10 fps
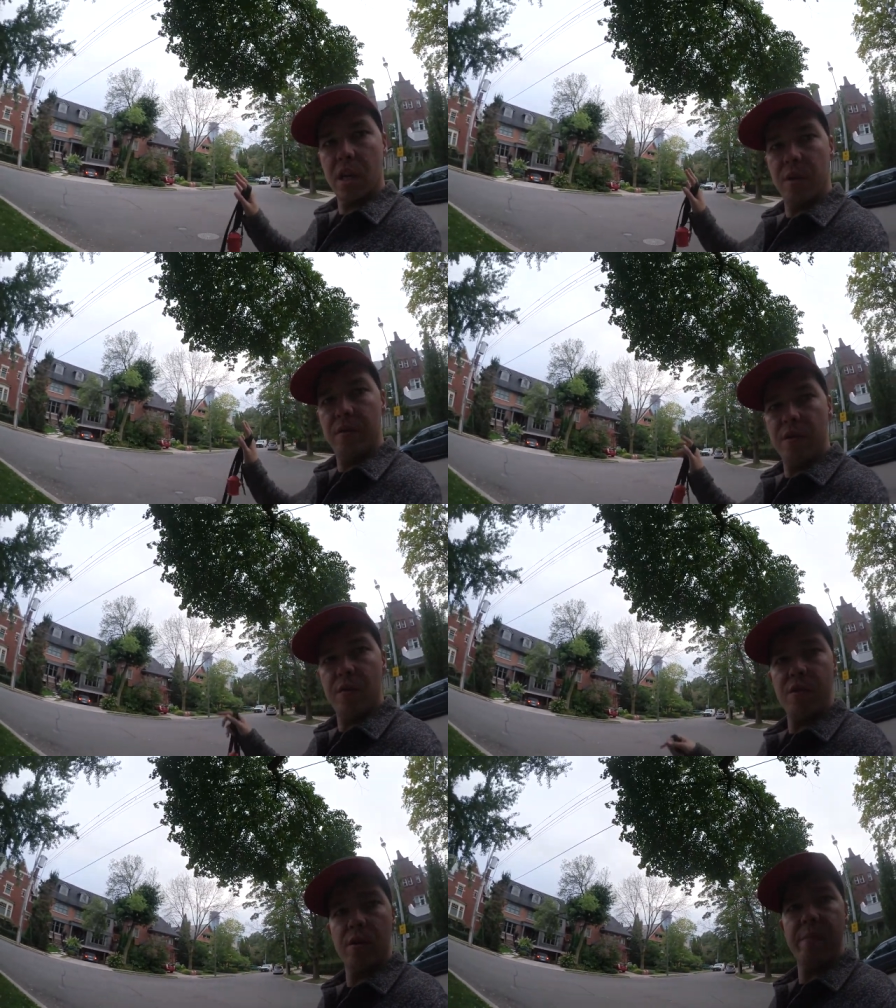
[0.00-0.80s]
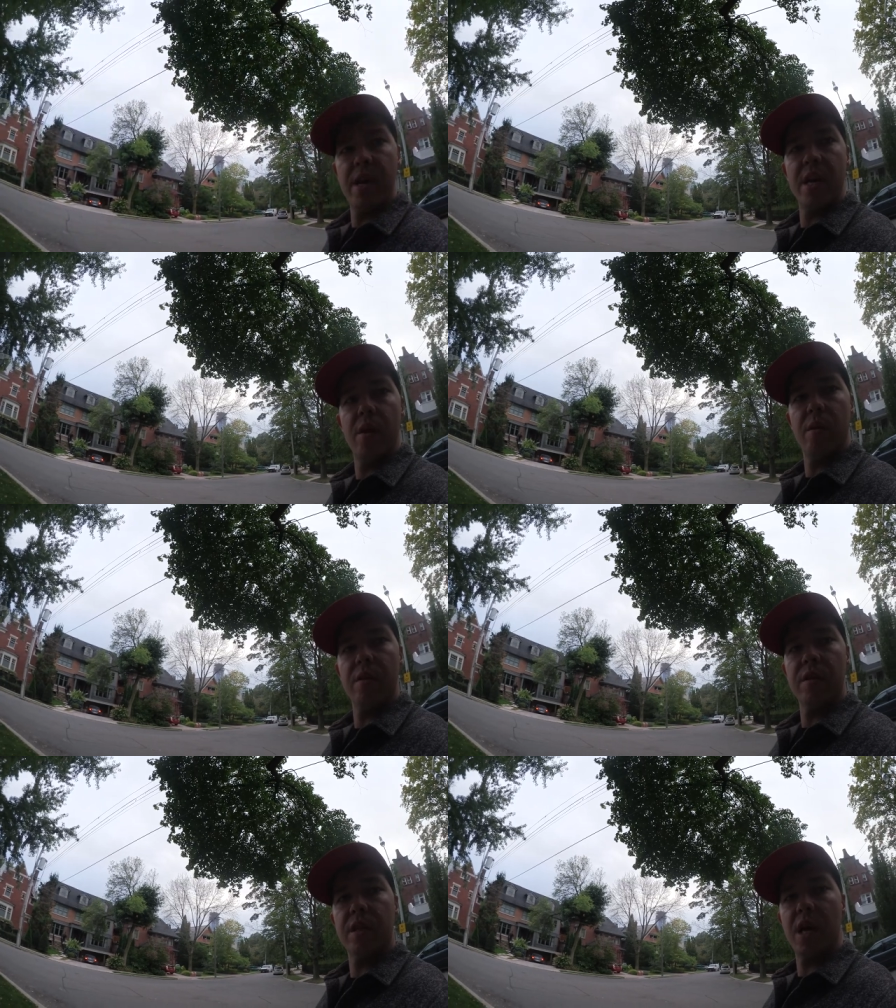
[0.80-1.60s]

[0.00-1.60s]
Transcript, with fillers: I don't even know if you can make it out on this